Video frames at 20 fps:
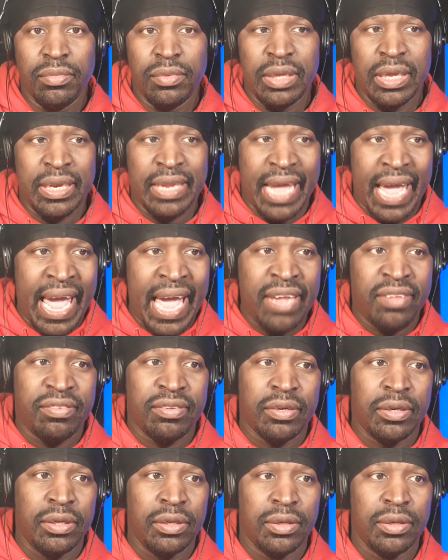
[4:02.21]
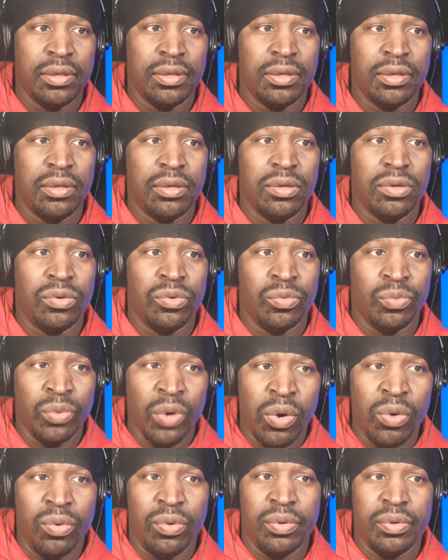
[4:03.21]
and actually
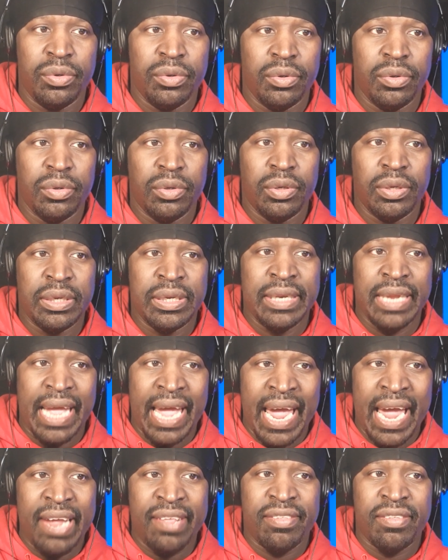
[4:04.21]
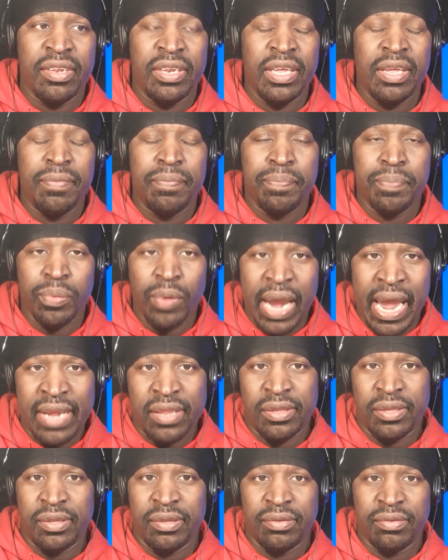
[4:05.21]
wrote, and actually
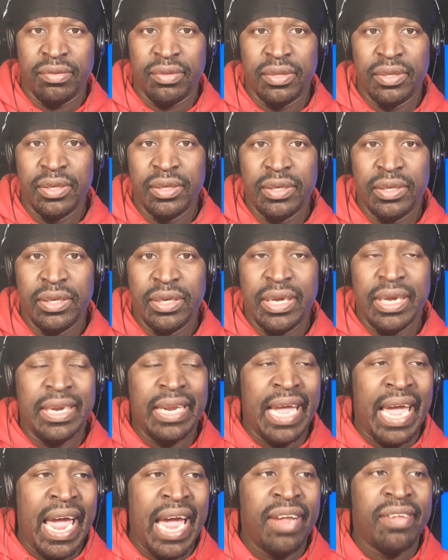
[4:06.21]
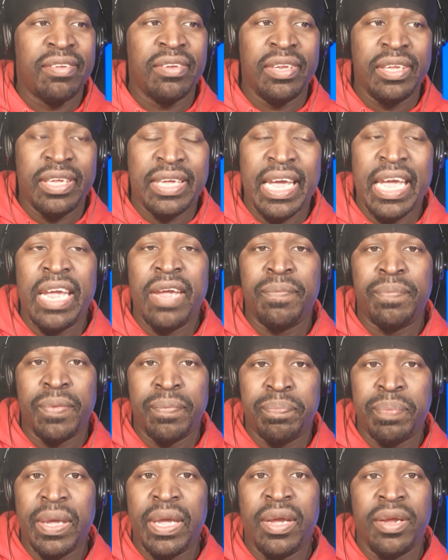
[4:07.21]
practiced, and actually came
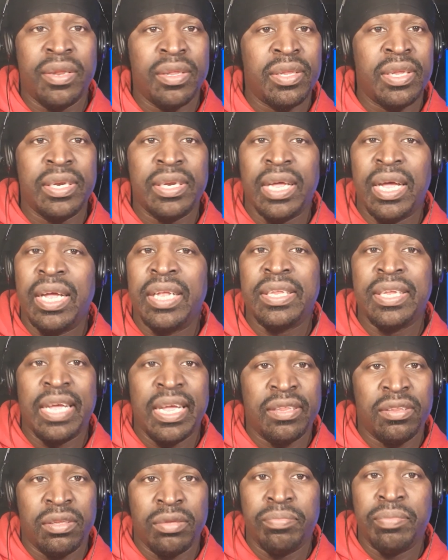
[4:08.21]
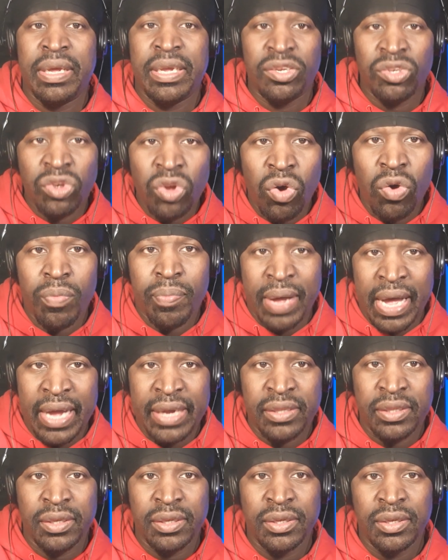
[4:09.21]
prepared and didn't underestimate
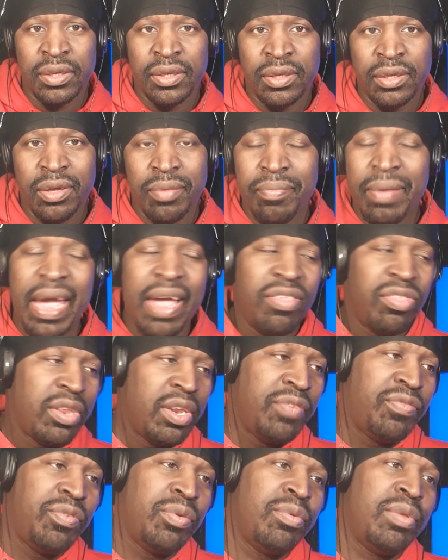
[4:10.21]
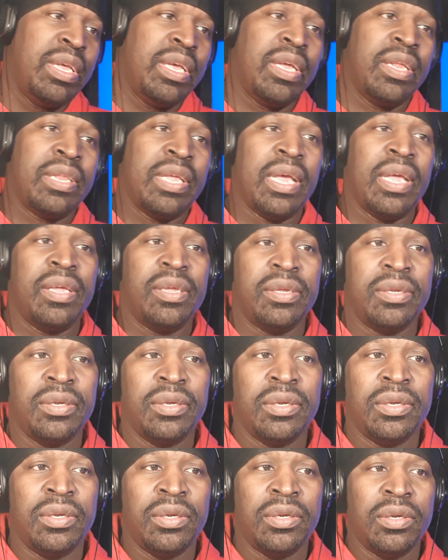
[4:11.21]
nobody. Imagine if you did that.
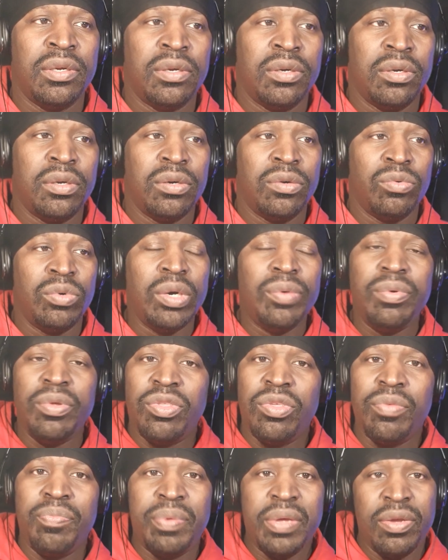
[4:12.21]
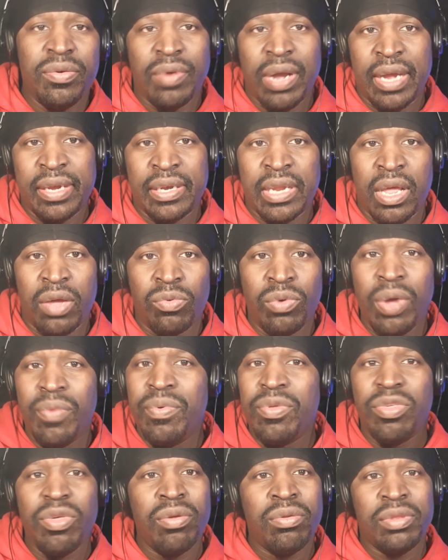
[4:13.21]
What would you be right now? What
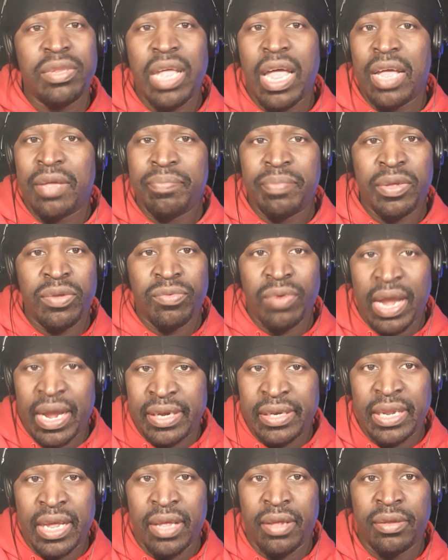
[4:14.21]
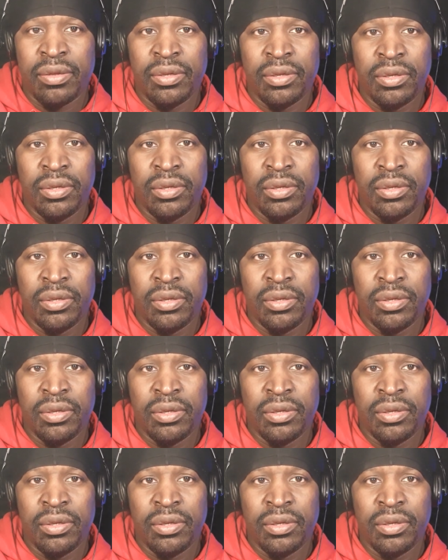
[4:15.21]
would your stock be right now?